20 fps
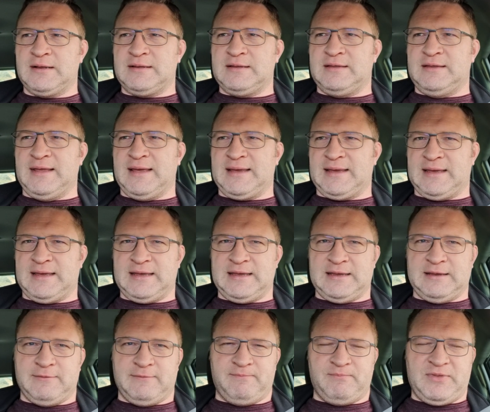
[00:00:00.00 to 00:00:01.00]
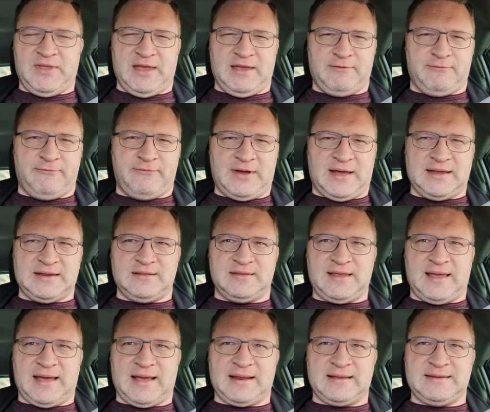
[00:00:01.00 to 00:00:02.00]
they find
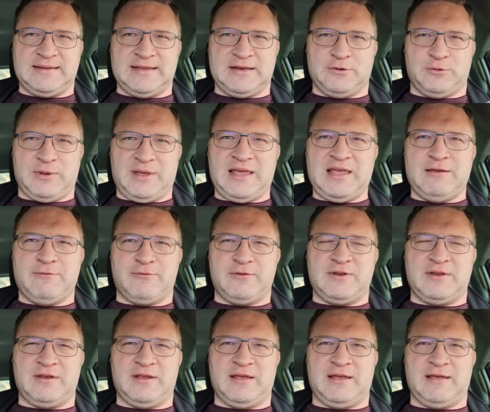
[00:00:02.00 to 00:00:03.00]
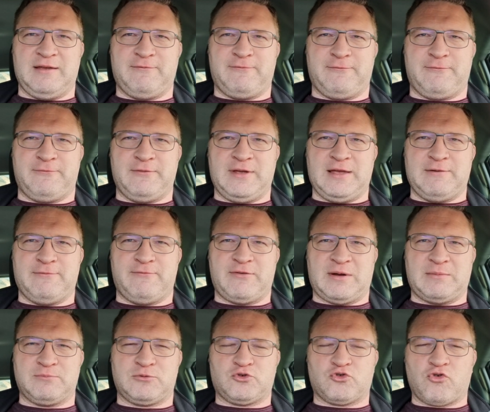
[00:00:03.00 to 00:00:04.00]
that even if
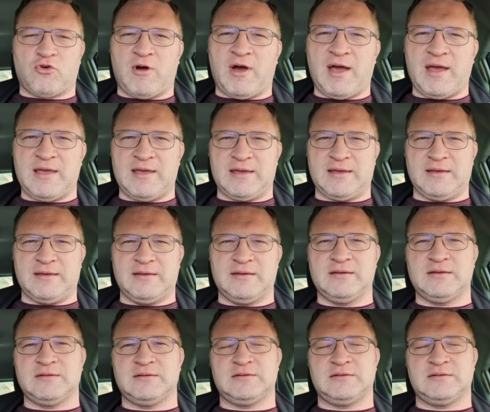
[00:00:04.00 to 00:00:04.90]
I'm trying